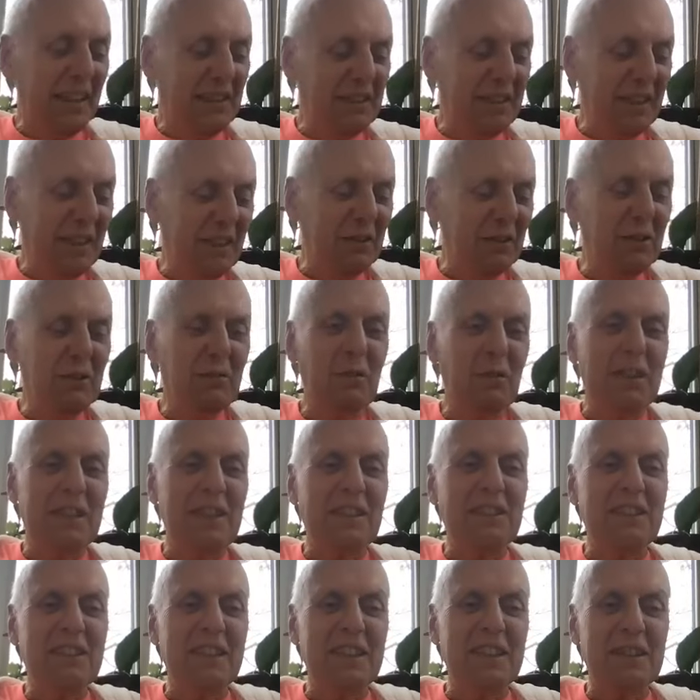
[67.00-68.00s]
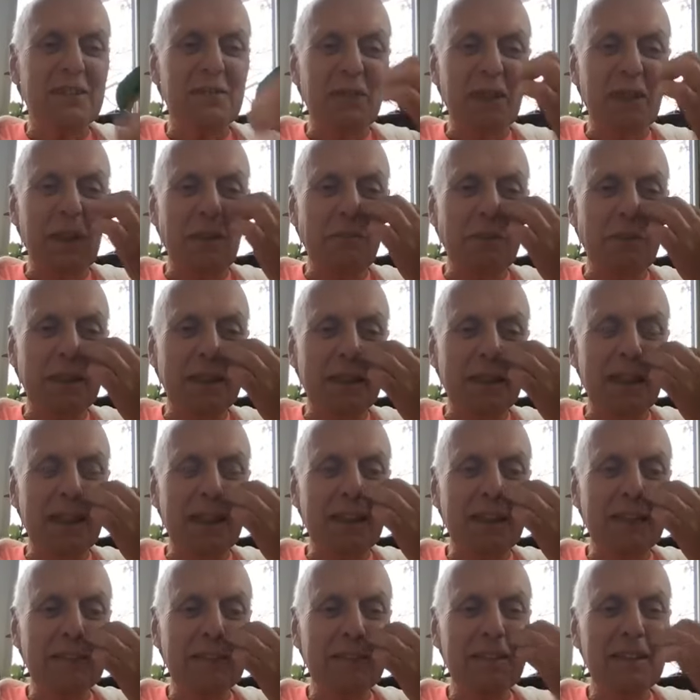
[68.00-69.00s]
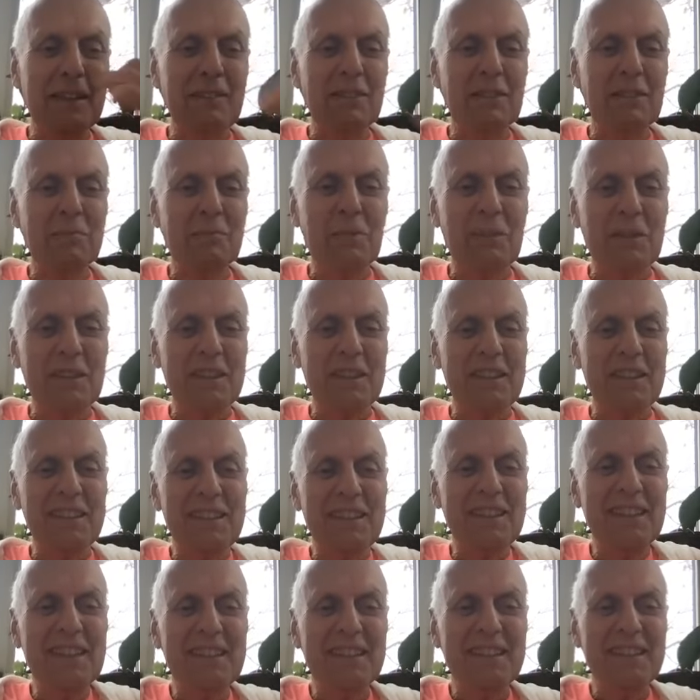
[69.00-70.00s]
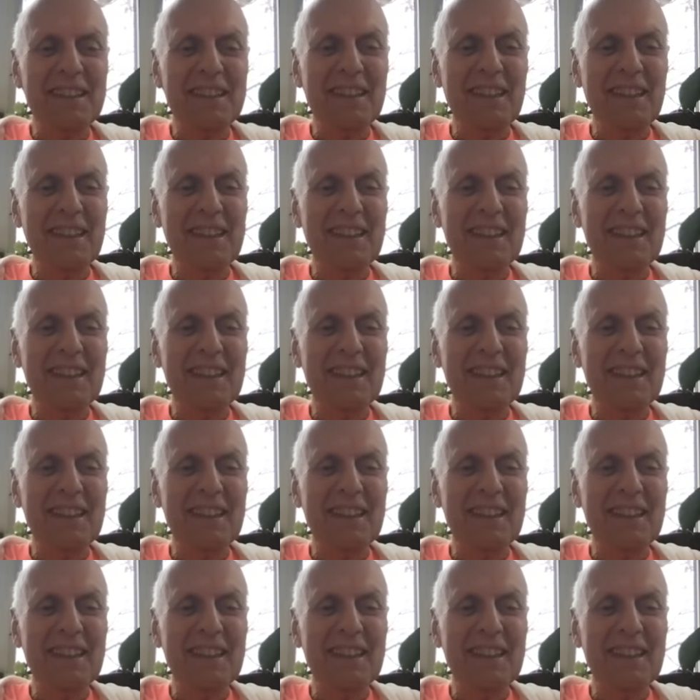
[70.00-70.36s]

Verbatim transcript: actually, I was 26 when I began, and that was pretty good. Yeah.